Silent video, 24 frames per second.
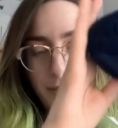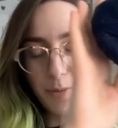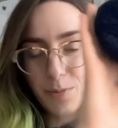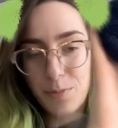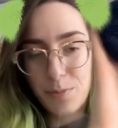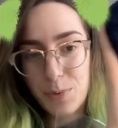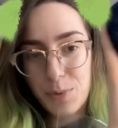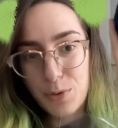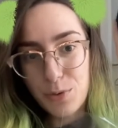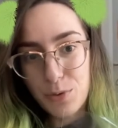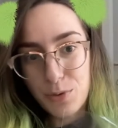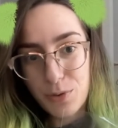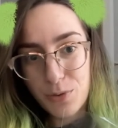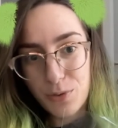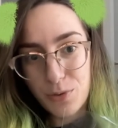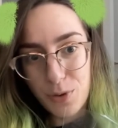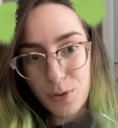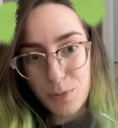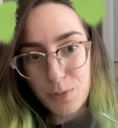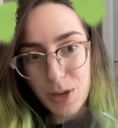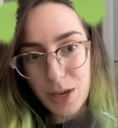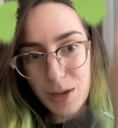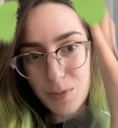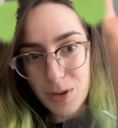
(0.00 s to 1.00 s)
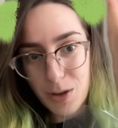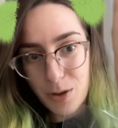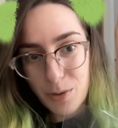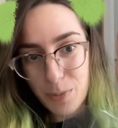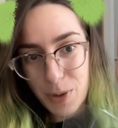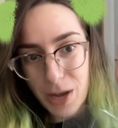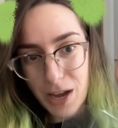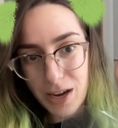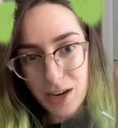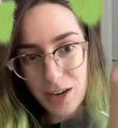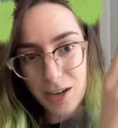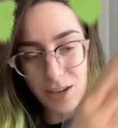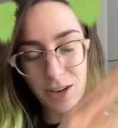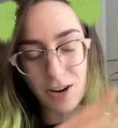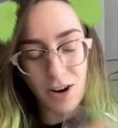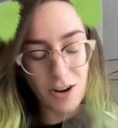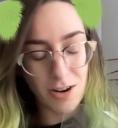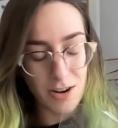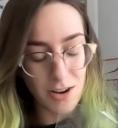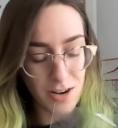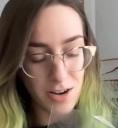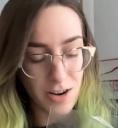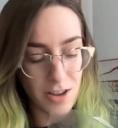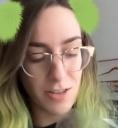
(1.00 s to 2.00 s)
beautiful baby alpaca
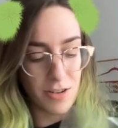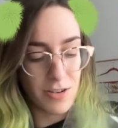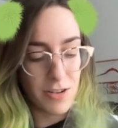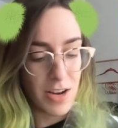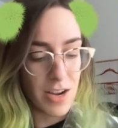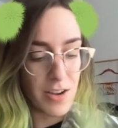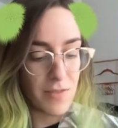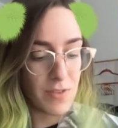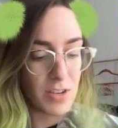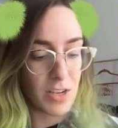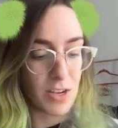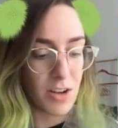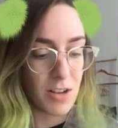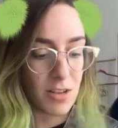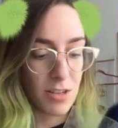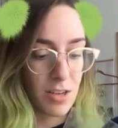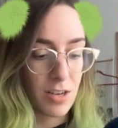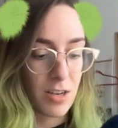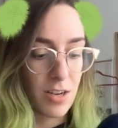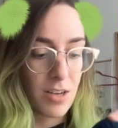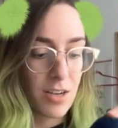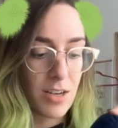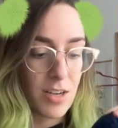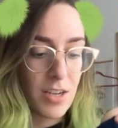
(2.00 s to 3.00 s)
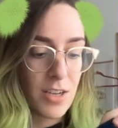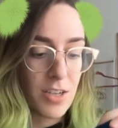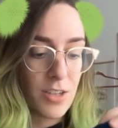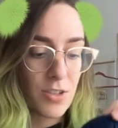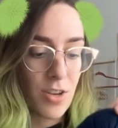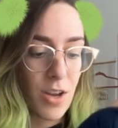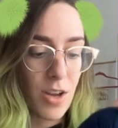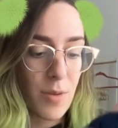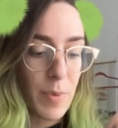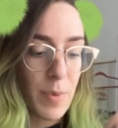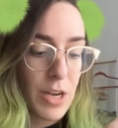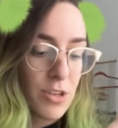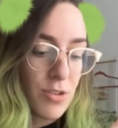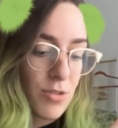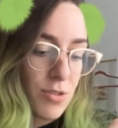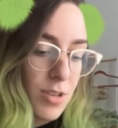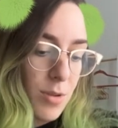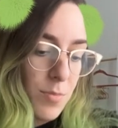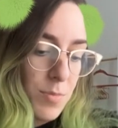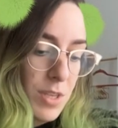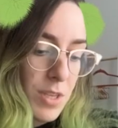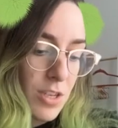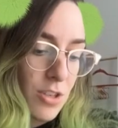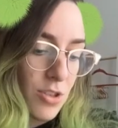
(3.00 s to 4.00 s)
yarn, another navy color. So I might do
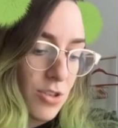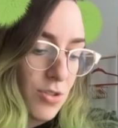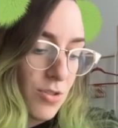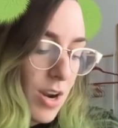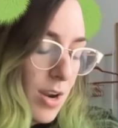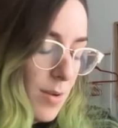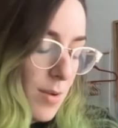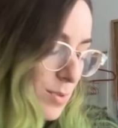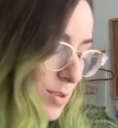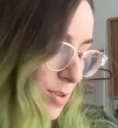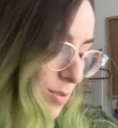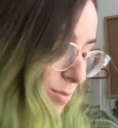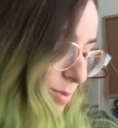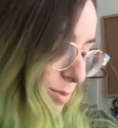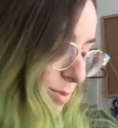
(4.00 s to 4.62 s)
something striped with